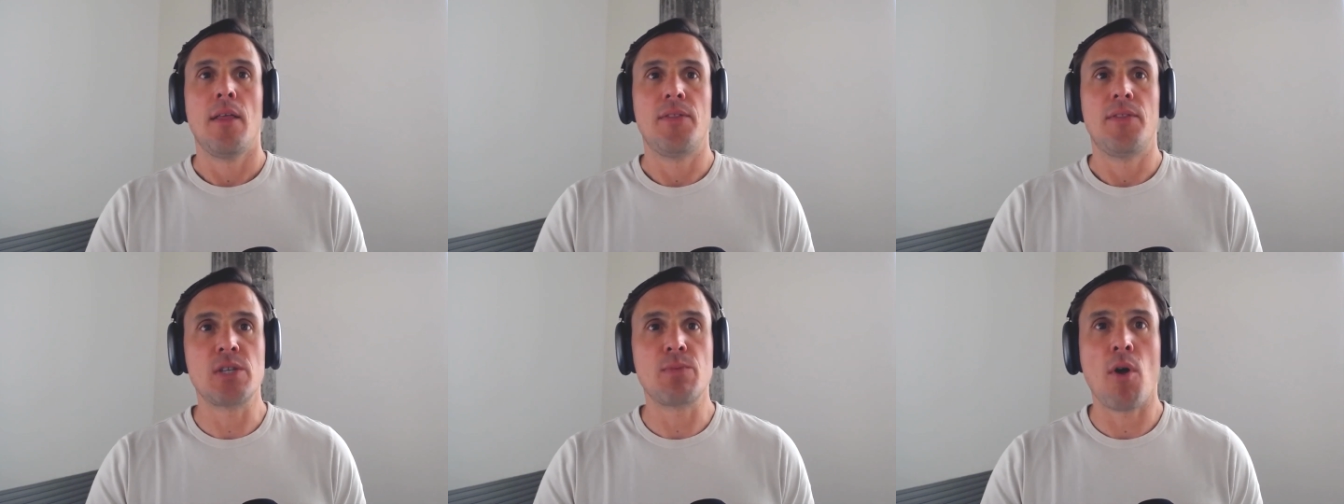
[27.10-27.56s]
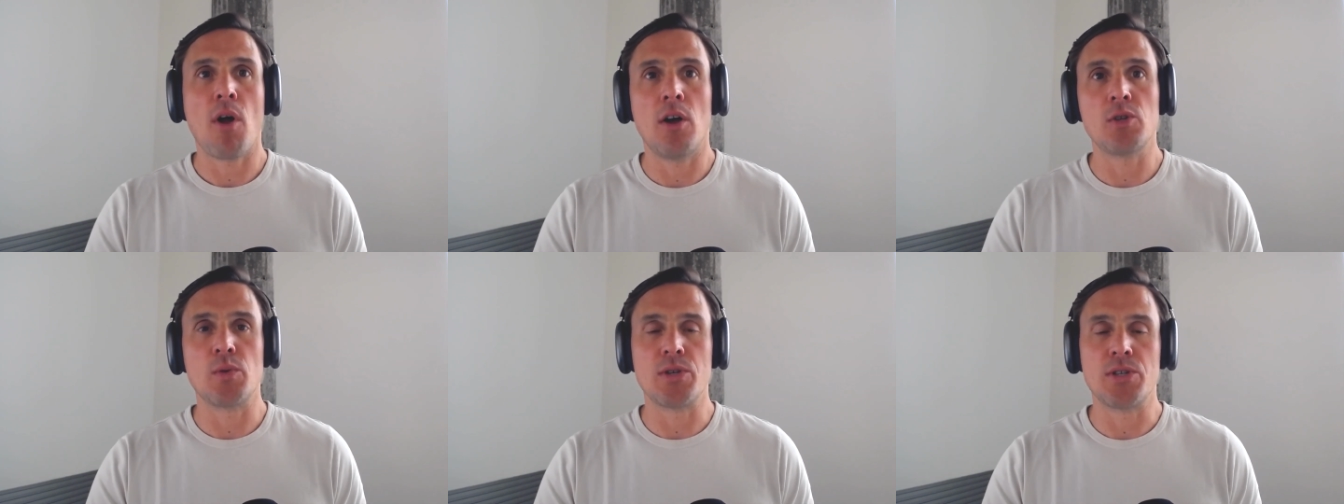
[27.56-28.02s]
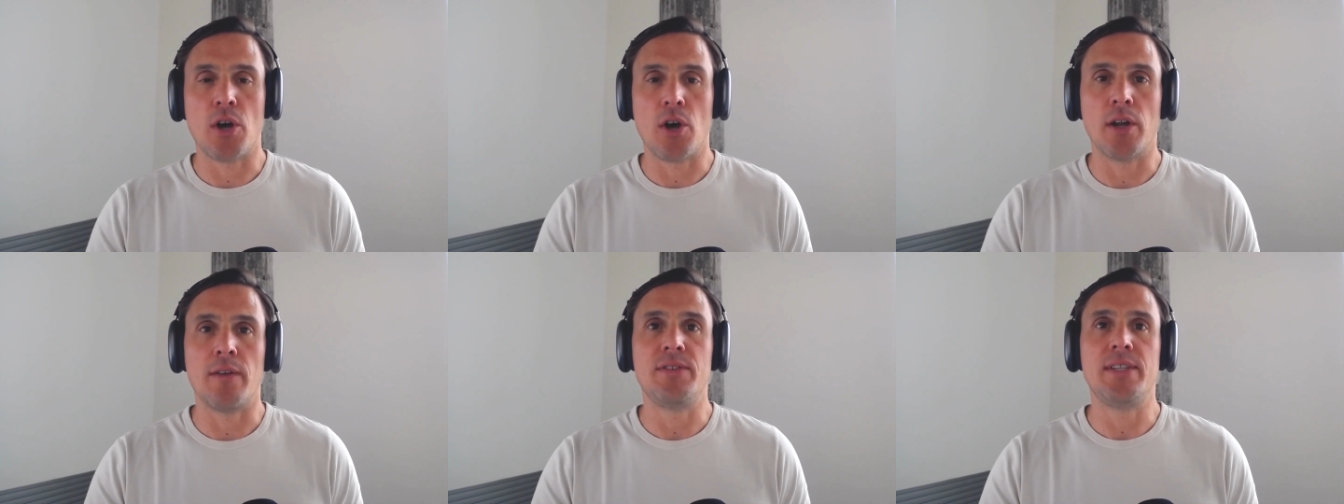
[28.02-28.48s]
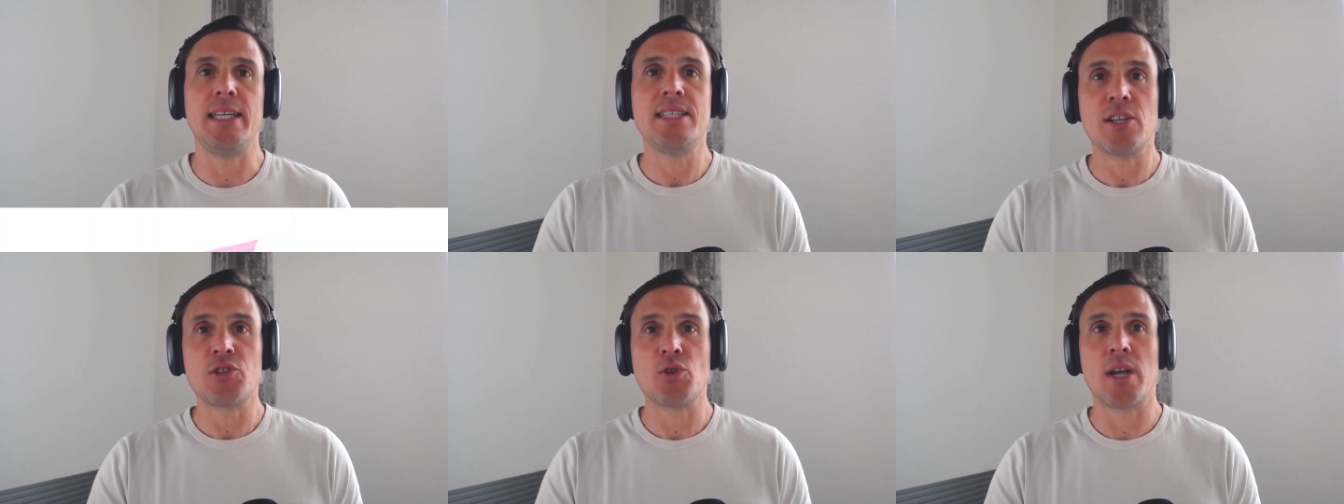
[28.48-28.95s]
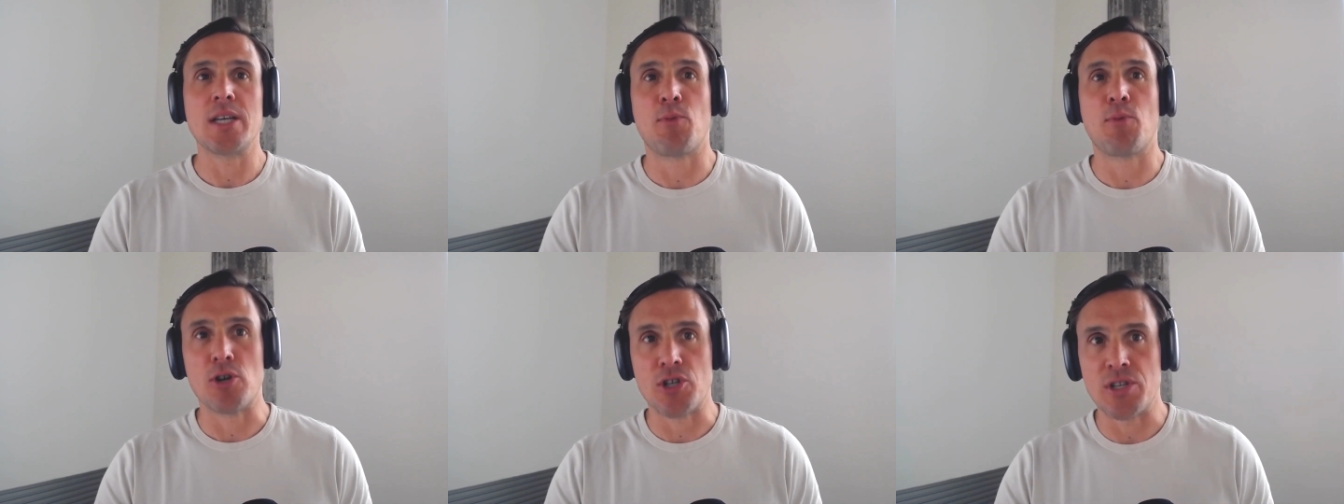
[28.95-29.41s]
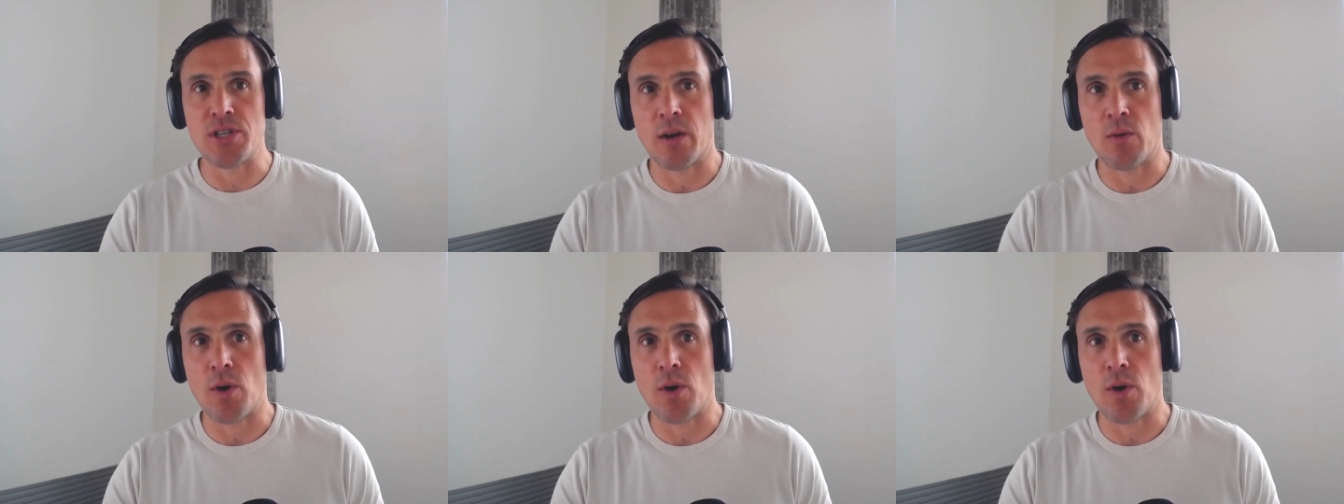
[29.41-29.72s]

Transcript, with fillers: This sprawl is a result of decentralized purchasing,